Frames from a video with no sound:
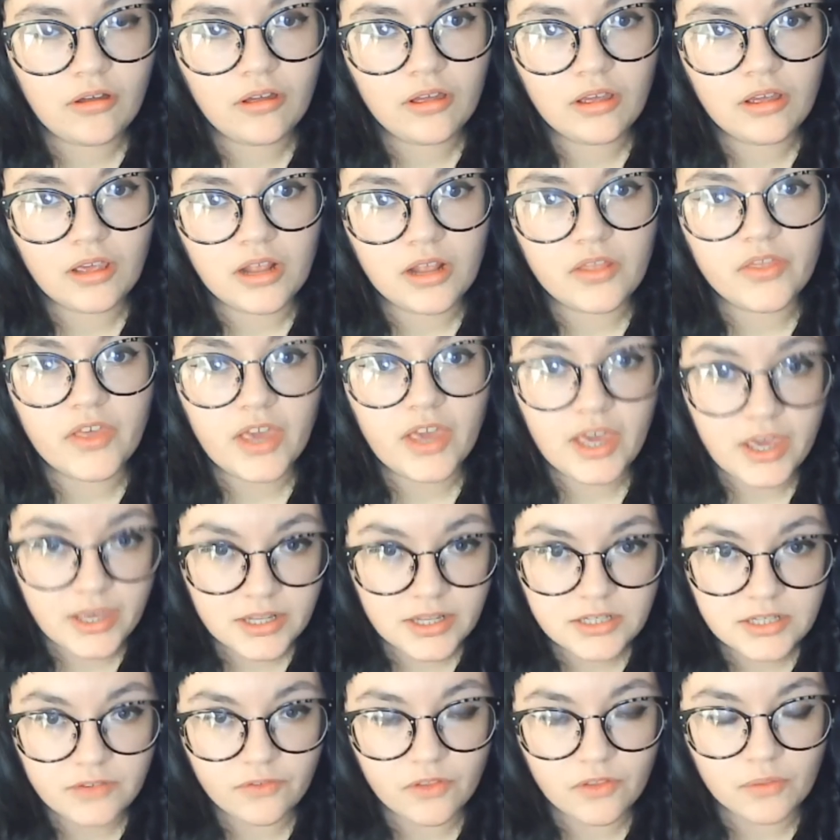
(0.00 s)
in the heat
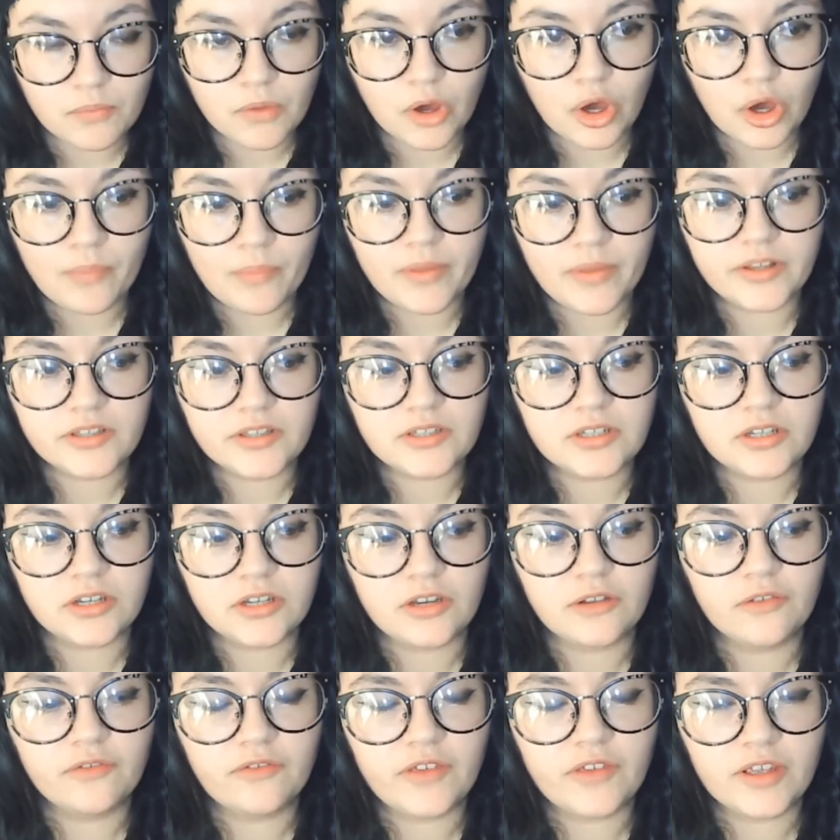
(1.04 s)
of the moment and you
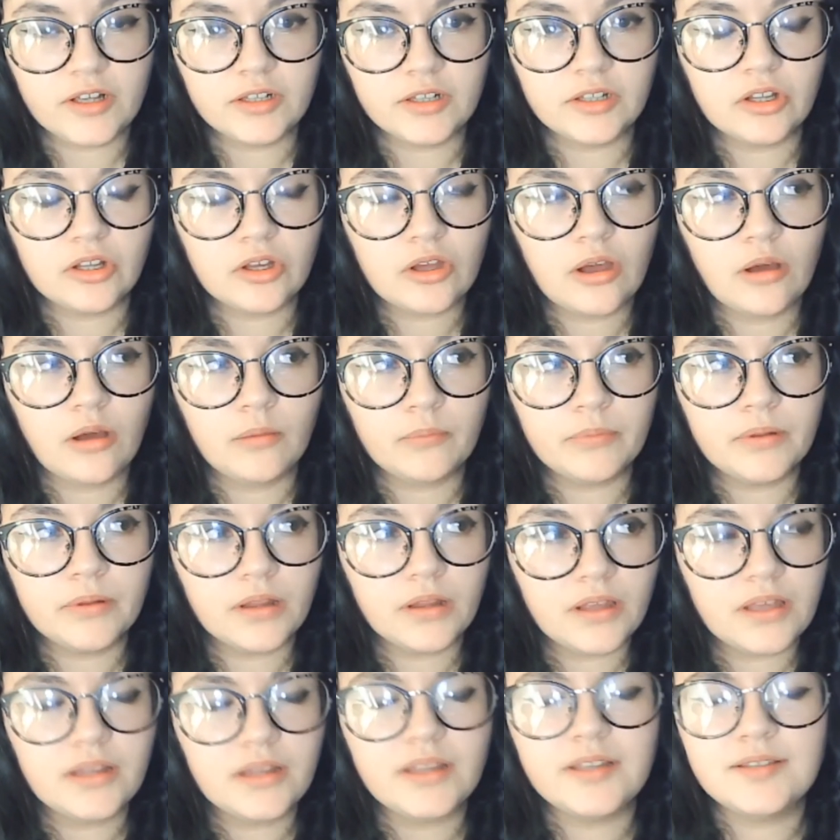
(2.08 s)
feel
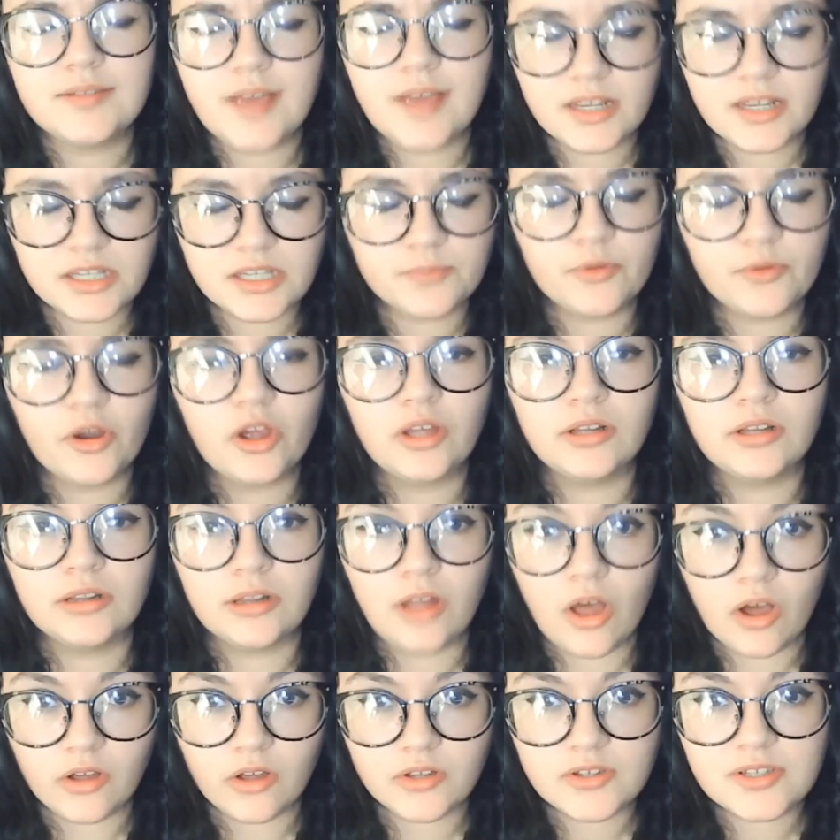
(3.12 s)
completely desperate and
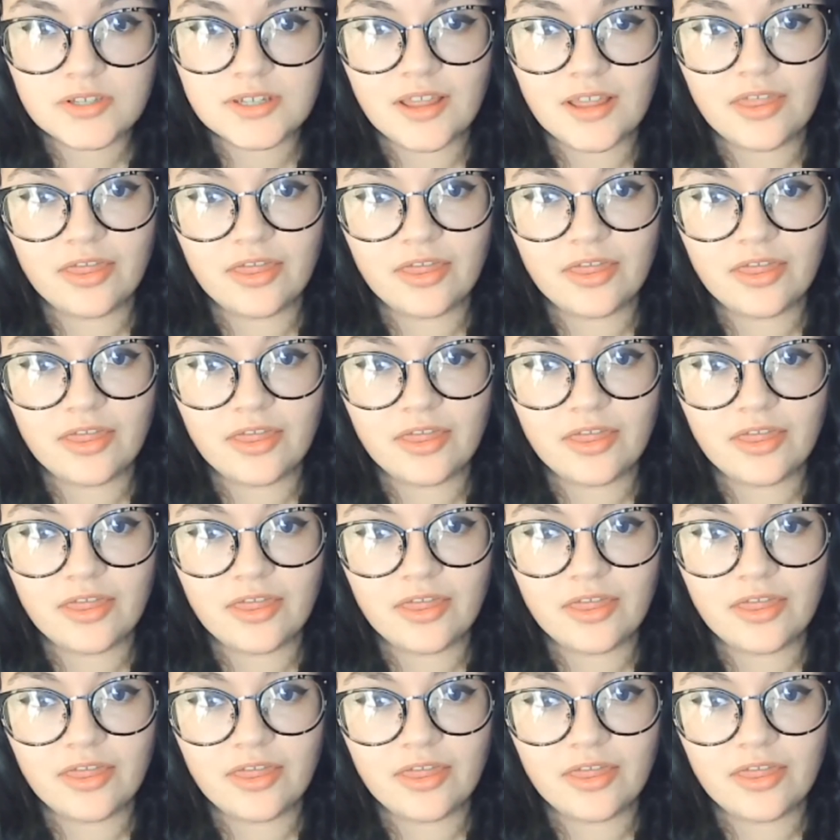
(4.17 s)
lost,